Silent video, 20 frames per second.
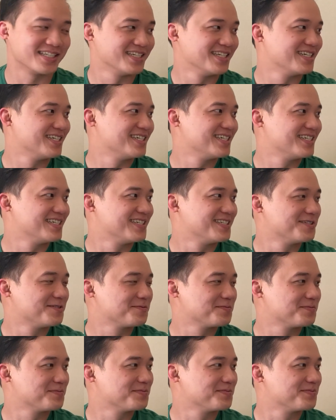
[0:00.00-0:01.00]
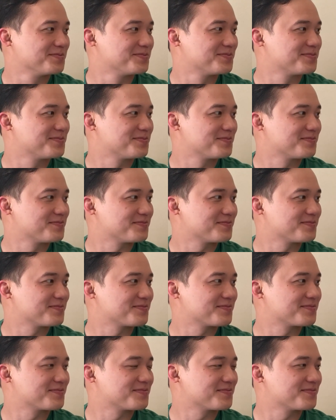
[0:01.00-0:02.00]

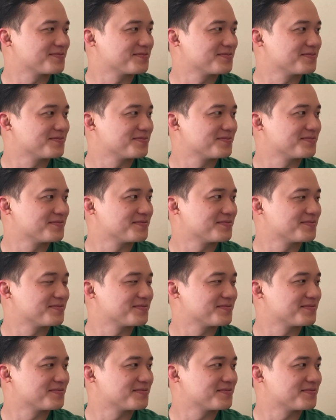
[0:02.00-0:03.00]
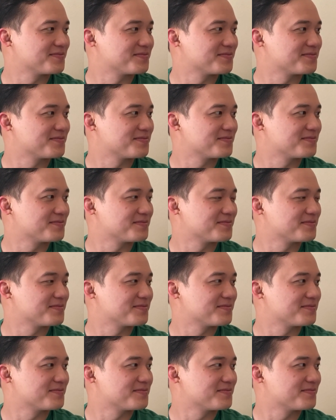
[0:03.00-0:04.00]

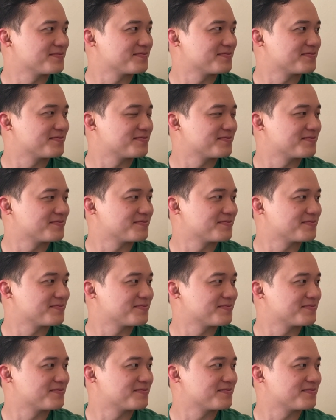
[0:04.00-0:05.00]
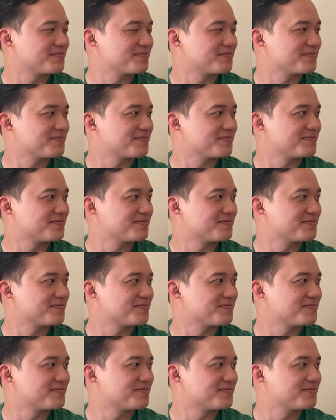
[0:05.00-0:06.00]

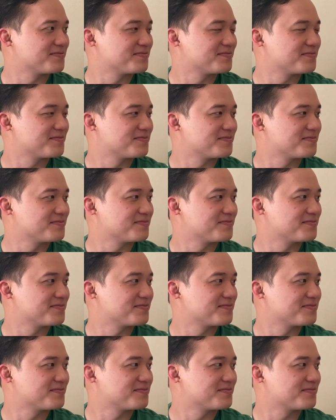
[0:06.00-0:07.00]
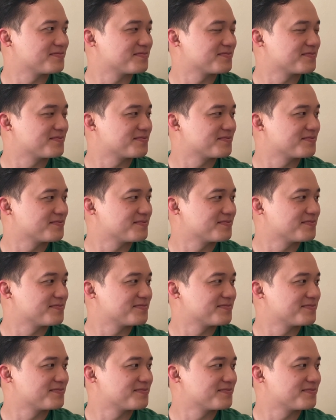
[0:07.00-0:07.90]
The person shown says nothing.